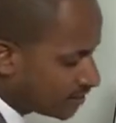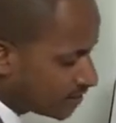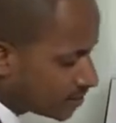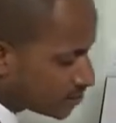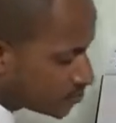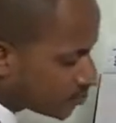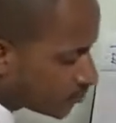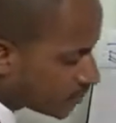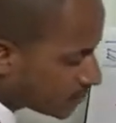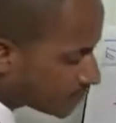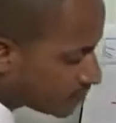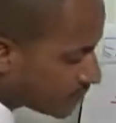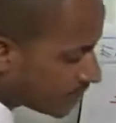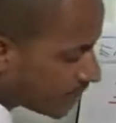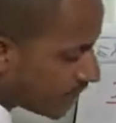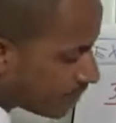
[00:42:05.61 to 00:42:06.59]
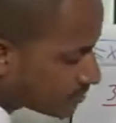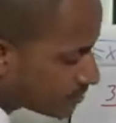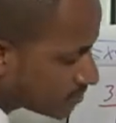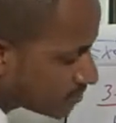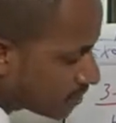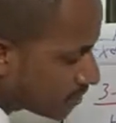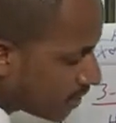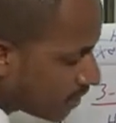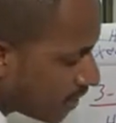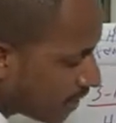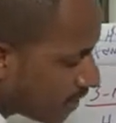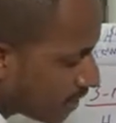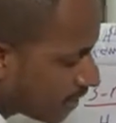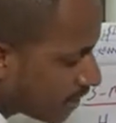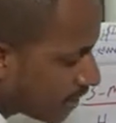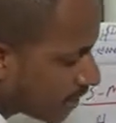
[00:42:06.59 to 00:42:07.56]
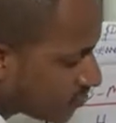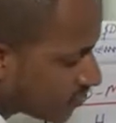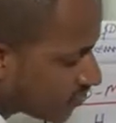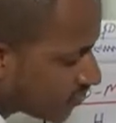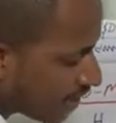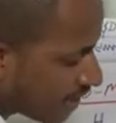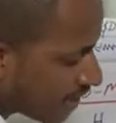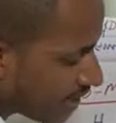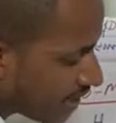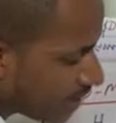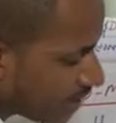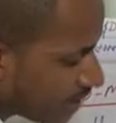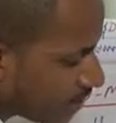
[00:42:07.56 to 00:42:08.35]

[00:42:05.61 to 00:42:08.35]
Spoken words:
so this becomes an ethyl.